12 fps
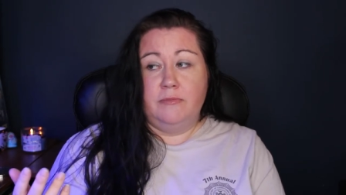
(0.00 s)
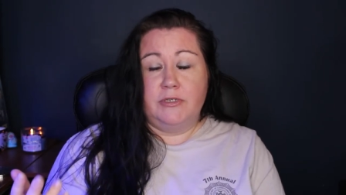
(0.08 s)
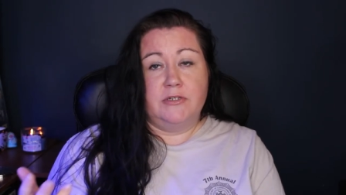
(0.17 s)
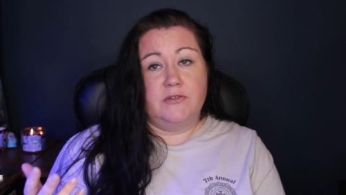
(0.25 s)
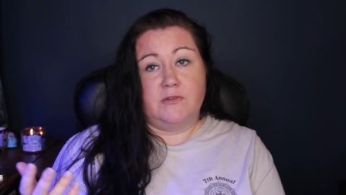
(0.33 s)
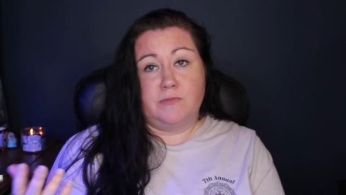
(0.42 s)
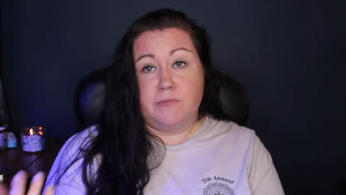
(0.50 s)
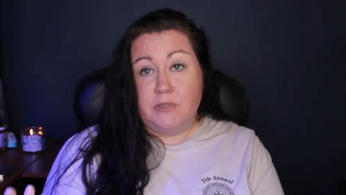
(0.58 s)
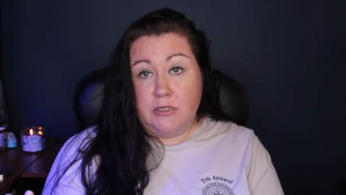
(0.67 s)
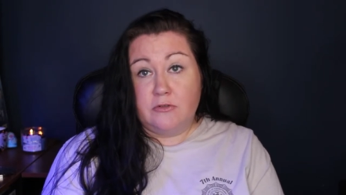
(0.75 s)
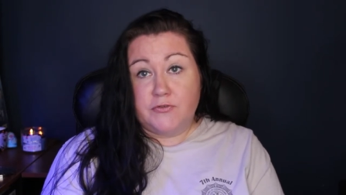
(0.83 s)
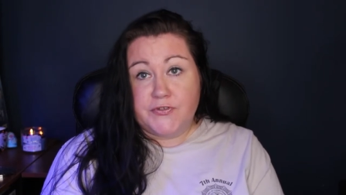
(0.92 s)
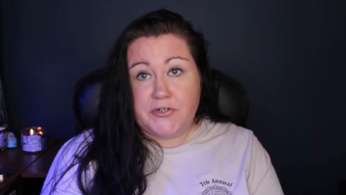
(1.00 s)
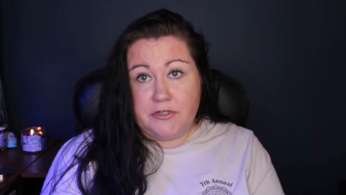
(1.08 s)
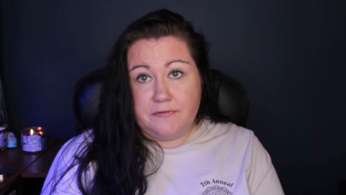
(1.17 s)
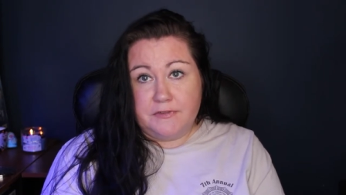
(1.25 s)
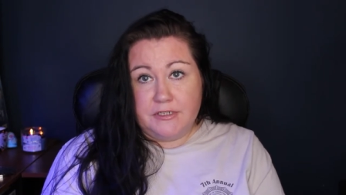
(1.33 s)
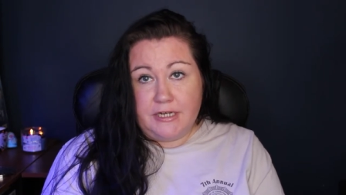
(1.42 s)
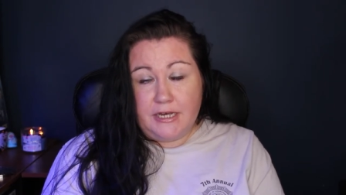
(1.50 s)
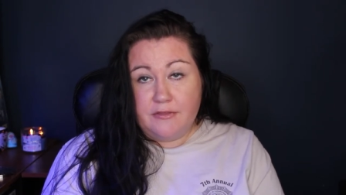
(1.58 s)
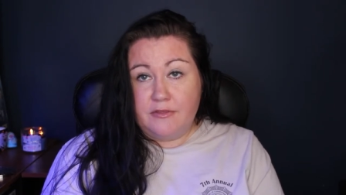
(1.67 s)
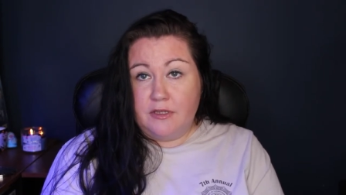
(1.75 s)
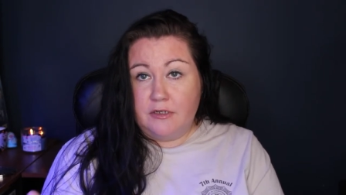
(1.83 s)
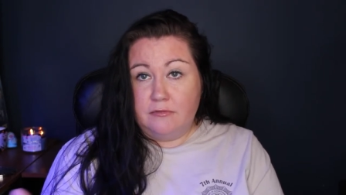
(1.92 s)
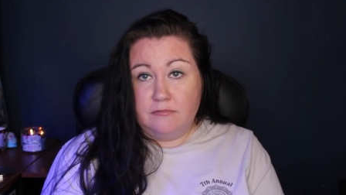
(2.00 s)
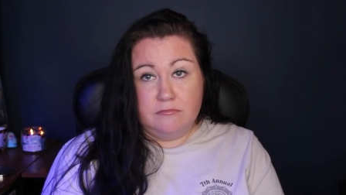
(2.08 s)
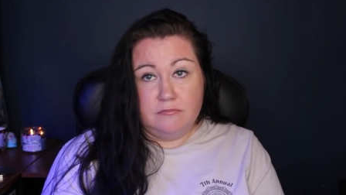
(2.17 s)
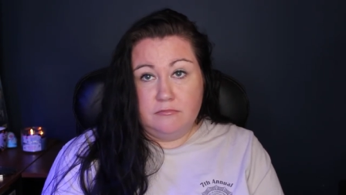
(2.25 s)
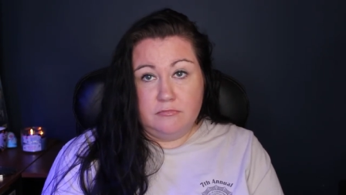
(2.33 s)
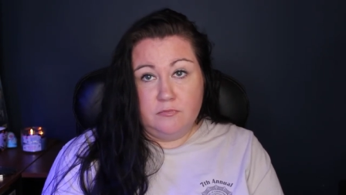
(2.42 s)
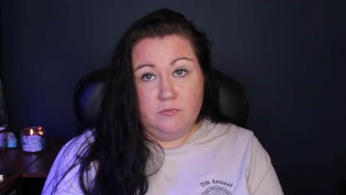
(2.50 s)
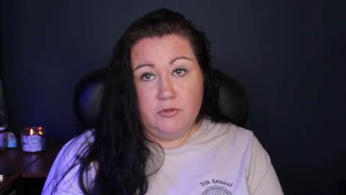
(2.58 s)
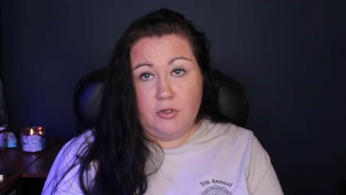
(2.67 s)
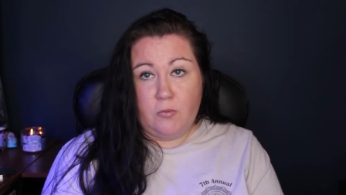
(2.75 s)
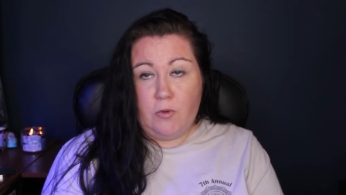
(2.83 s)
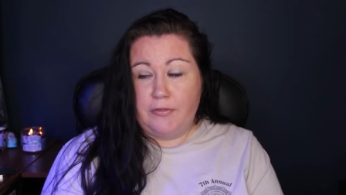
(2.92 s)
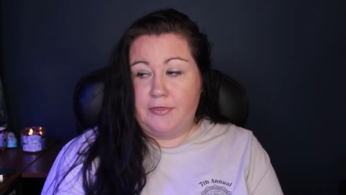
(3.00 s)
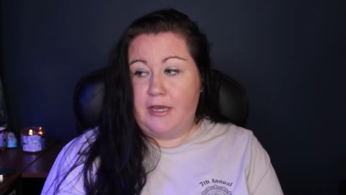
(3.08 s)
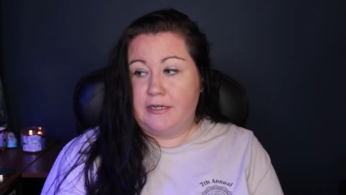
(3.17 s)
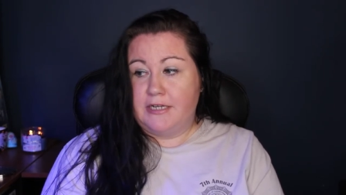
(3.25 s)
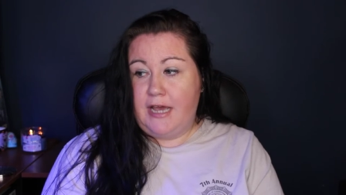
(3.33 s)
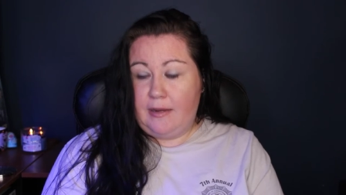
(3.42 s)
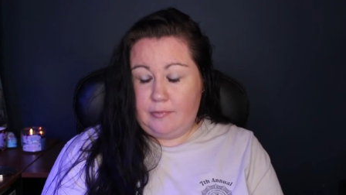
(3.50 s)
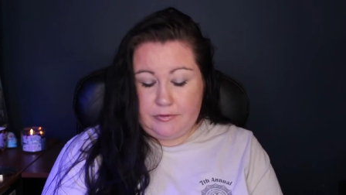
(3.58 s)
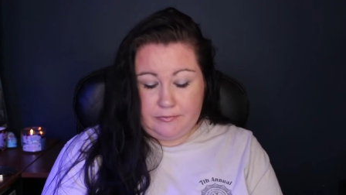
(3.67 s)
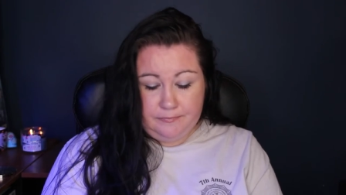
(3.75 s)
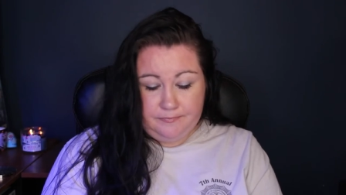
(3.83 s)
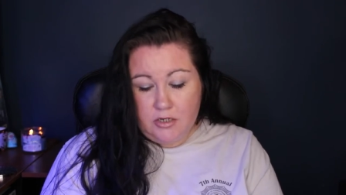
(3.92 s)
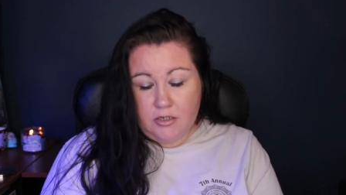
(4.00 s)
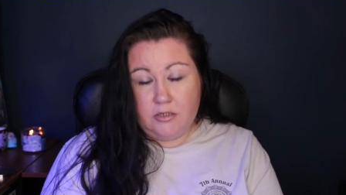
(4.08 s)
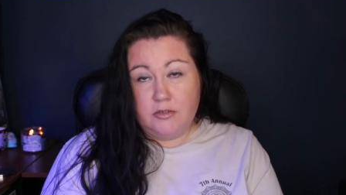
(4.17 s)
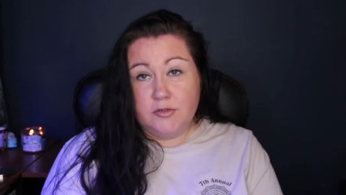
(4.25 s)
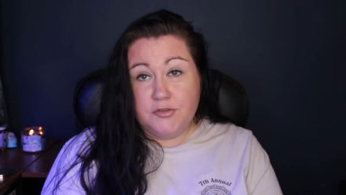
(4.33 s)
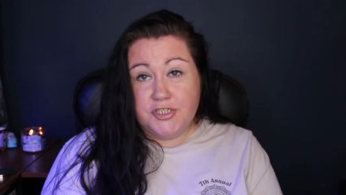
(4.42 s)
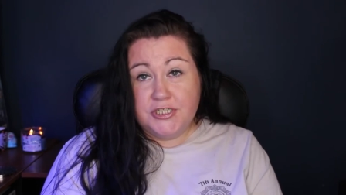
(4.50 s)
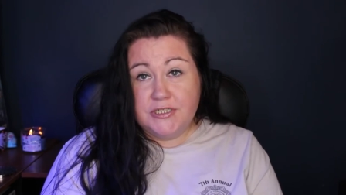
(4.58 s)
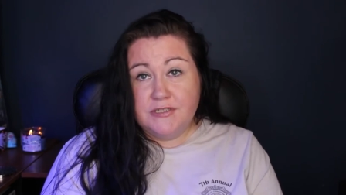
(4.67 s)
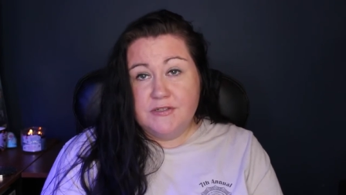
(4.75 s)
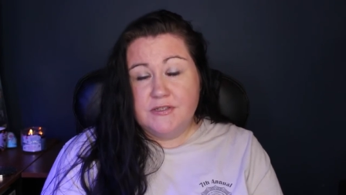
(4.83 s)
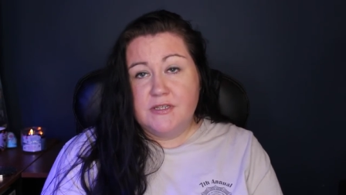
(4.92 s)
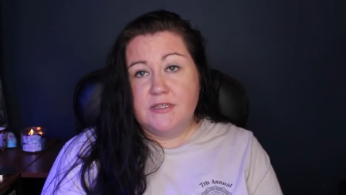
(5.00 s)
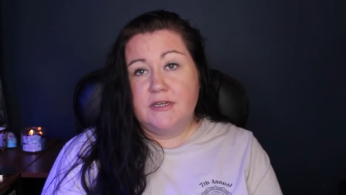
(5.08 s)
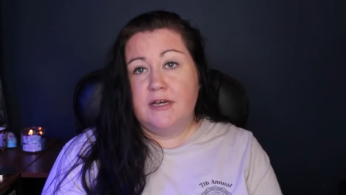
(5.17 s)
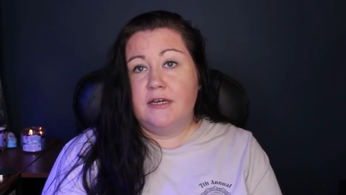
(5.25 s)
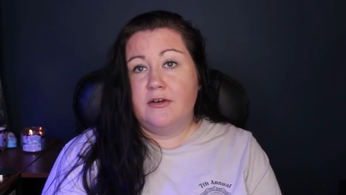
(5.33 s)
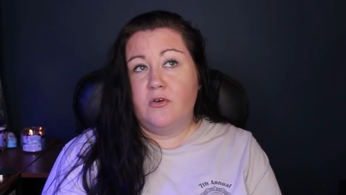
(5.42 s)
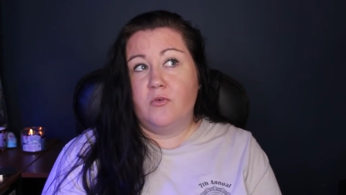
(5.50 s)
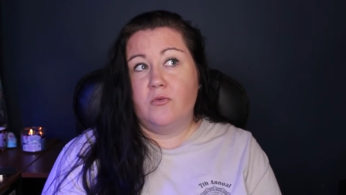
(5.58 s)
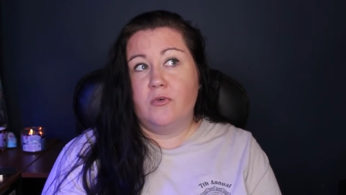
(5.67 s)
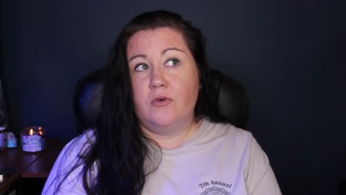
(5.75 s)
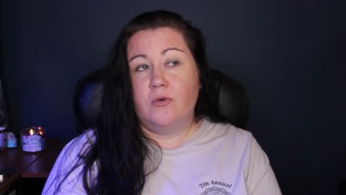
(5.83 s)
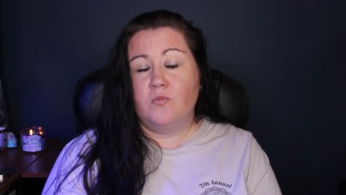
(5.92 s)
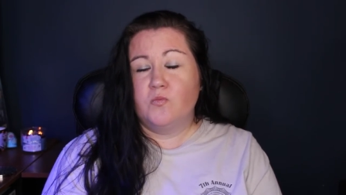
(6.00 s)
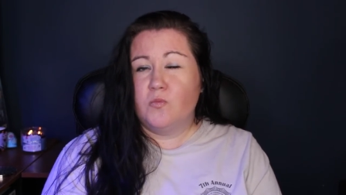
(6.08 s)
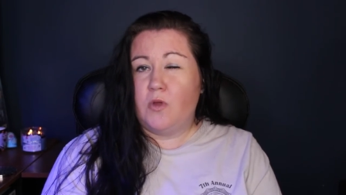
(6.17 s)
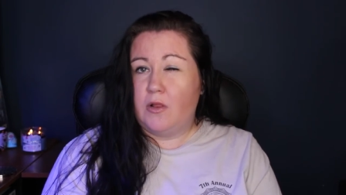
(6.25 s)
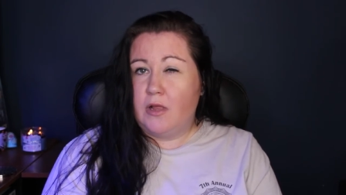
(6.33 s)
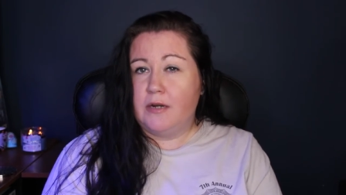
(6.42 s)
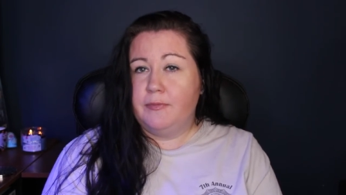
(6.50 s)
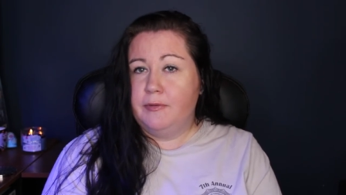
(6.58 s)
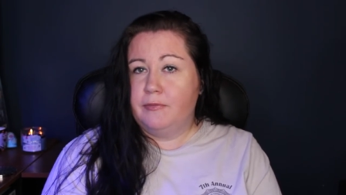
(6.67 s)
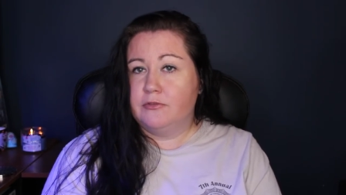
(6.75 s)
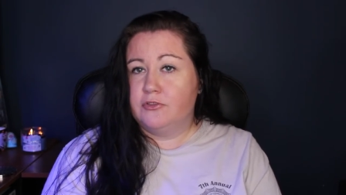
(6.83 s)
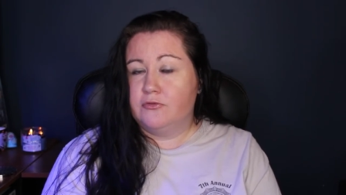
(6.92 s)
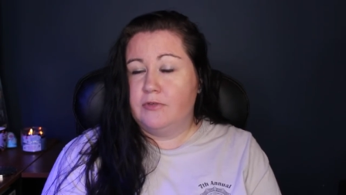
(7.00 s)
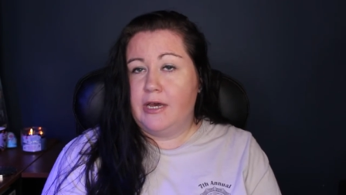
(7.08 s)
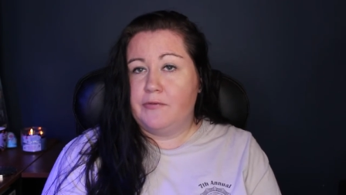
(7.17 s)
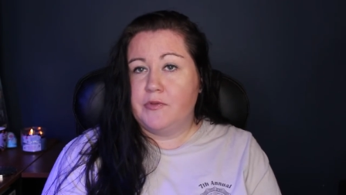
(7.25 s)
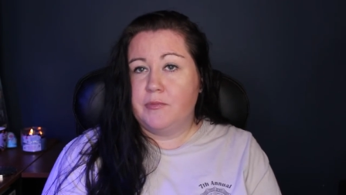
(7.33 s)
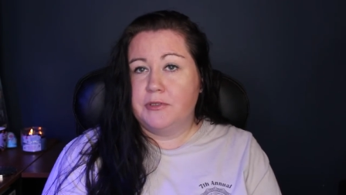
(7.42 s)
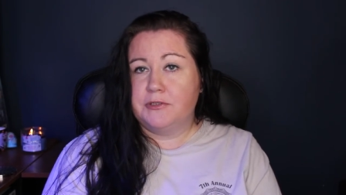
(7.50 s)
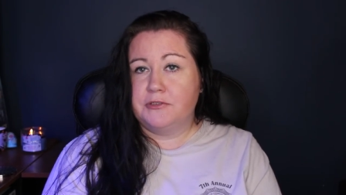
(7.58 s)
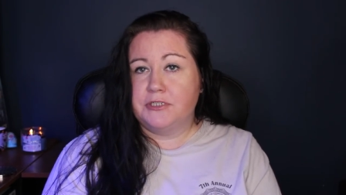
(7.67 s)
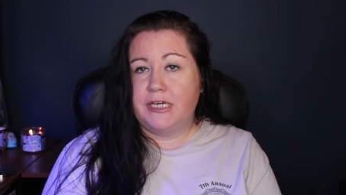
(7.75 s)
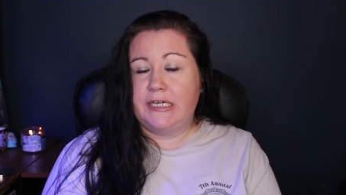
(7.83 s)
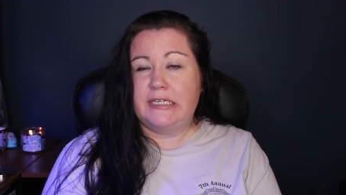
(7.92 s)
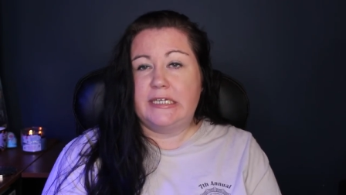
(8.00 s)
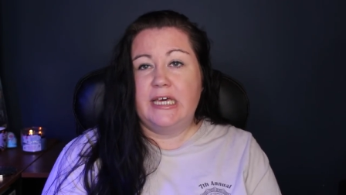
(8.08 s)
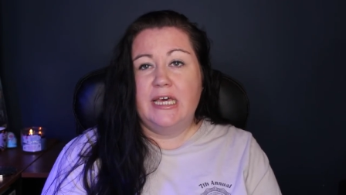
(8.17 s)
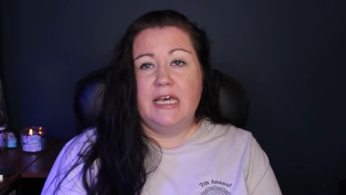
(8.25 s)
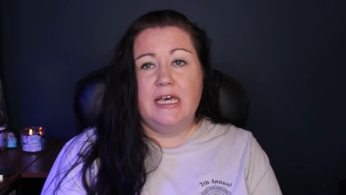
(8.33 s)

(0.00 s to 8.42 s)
because it'll starve to death and you don't want that to happen. Urchins, a lot of people do have them in their tank.